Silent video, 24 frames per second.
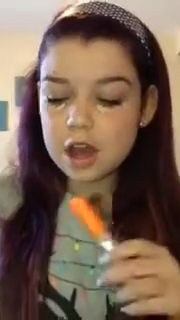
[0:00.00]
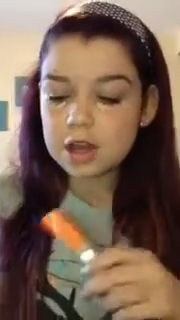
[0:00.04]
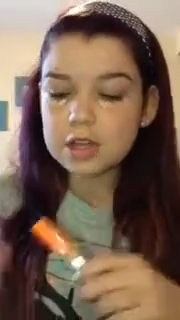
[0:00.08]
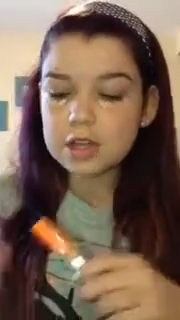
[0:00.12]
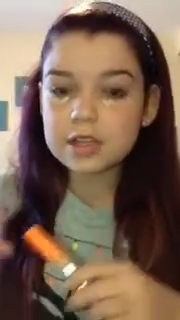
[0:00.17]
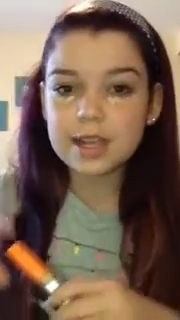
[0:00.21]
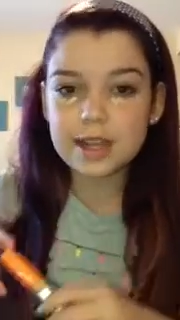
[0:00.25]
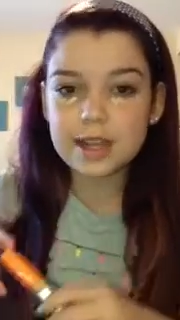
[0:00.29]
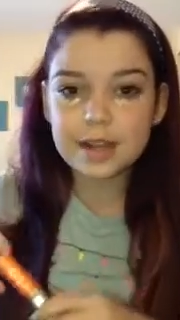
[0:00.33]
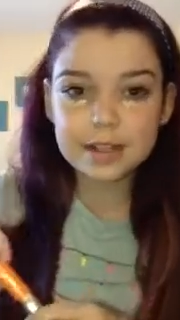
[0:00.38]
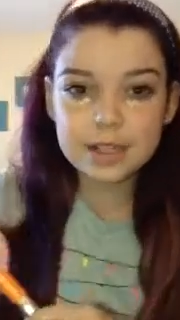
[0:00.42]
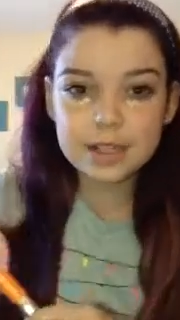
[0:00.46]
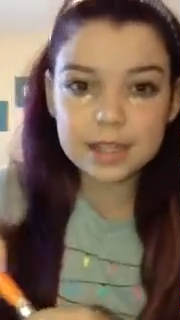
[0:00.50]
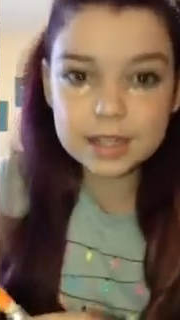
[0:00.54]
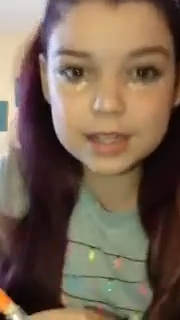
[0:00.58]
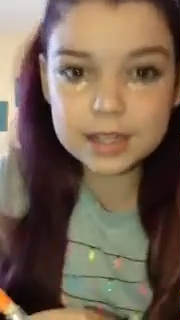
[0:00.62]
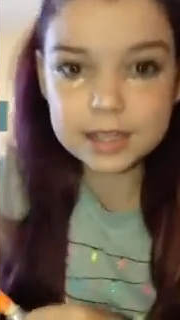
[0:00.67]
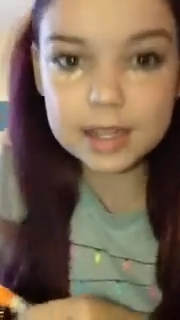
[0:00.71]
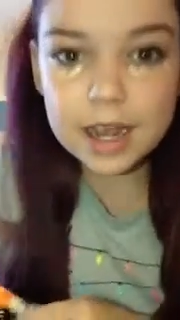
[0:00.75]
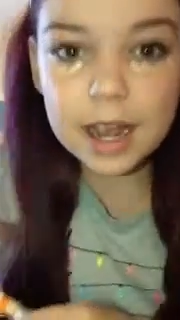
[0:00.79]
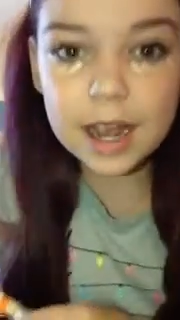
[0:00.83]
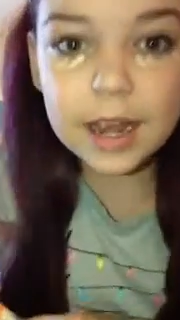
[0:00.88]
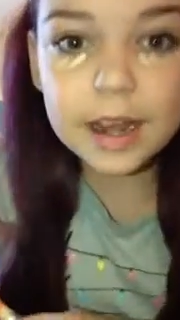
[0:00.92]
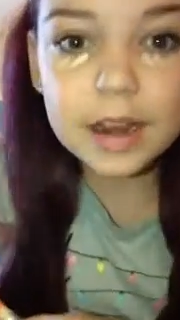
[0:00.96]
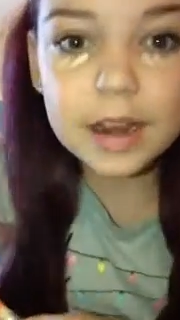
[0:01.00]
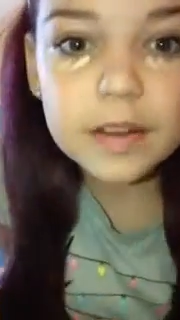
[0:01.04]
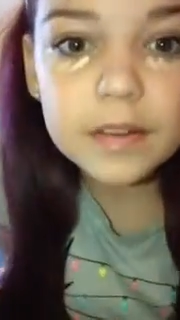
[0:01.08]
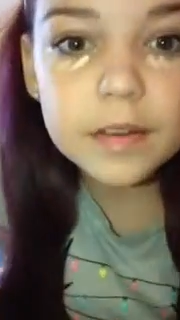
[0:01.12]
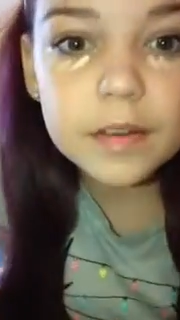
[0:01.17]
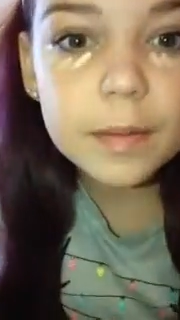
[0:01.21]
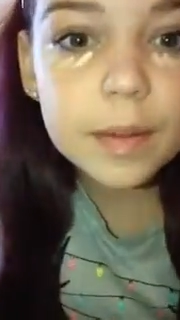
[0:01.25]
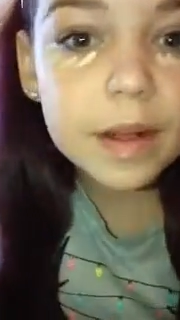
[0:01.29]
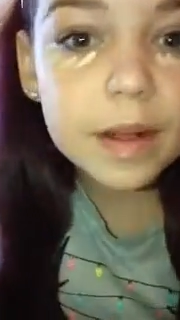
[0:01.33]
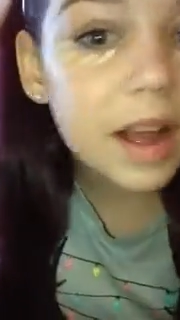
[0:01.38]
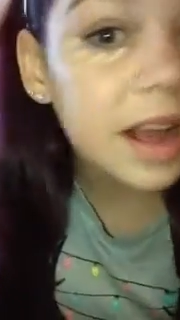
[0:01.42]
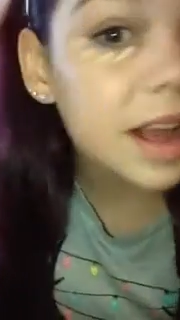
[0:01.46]
So just kind of
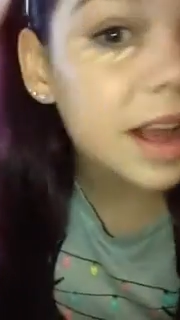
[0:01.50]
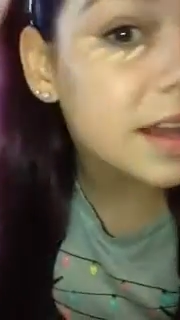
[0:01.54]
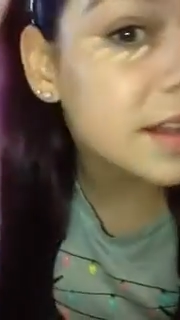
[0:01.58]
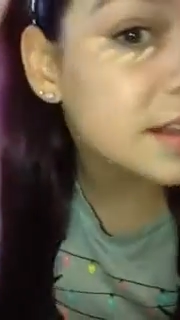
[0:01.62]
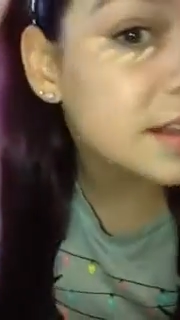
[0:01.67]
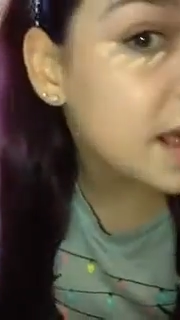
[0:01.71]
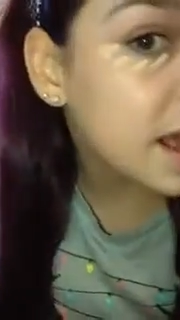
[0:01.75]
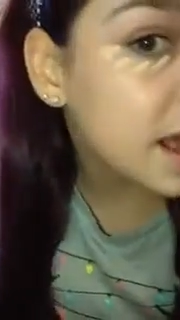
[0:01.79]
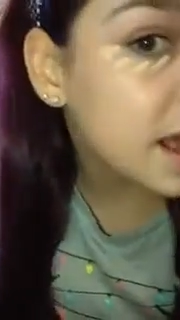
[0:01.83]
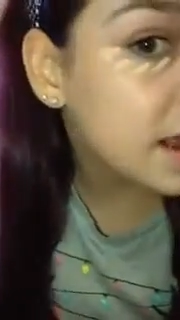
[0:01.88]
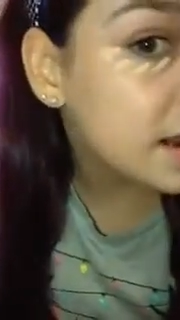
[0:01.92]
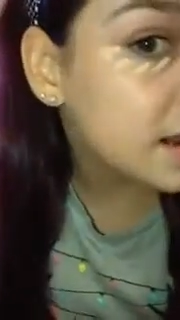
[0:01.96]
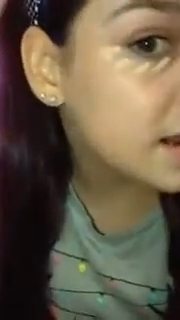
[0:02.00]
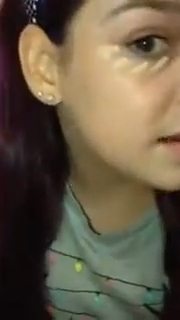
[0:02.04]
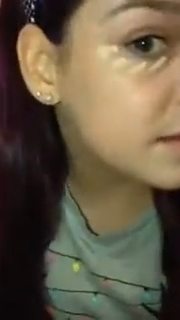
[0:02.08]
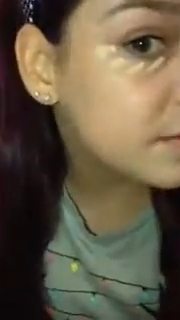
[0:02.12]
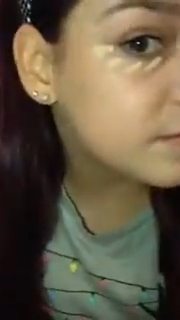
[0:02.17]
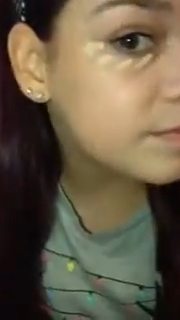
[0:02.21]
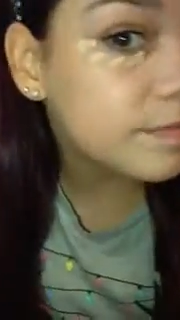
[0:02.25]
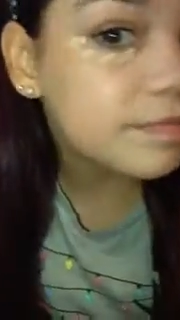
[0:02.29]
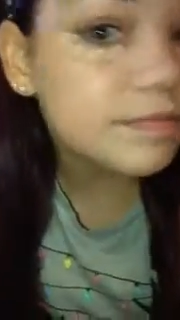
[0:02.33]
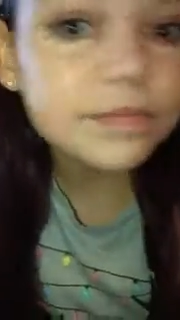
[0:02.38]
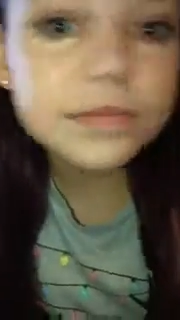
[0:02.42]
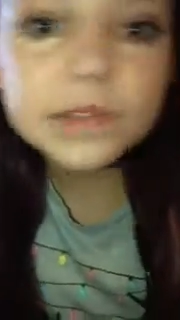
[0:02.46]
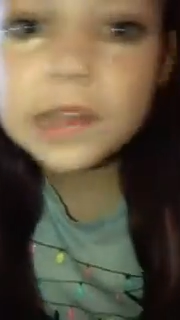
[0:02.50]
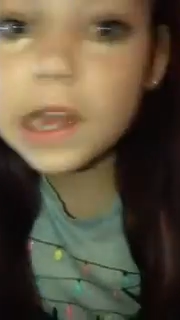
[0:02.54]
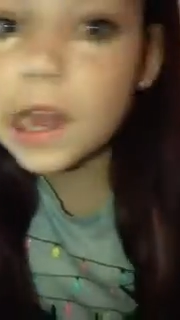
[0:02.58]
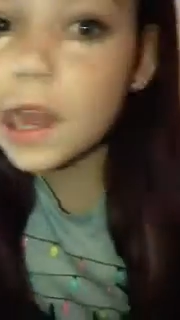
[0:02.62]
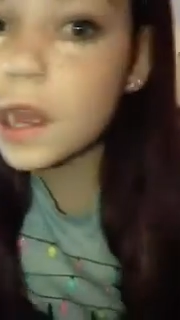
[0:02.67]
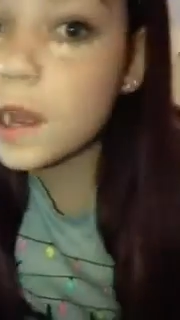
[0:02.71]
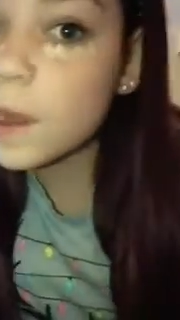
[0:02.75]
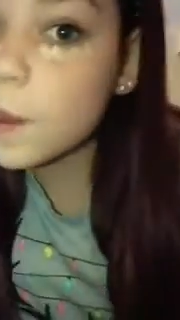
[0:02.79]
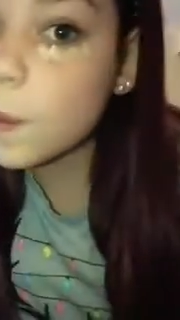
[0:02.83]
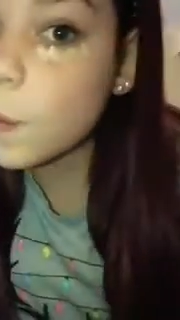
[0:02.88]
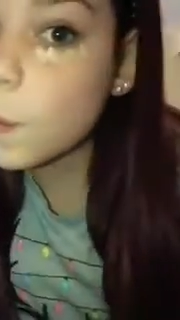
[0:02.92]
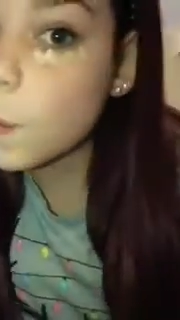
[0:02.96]
applying that
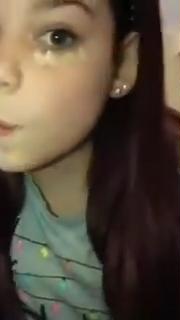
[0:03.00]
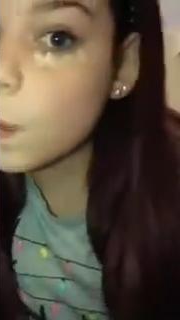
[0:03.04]
like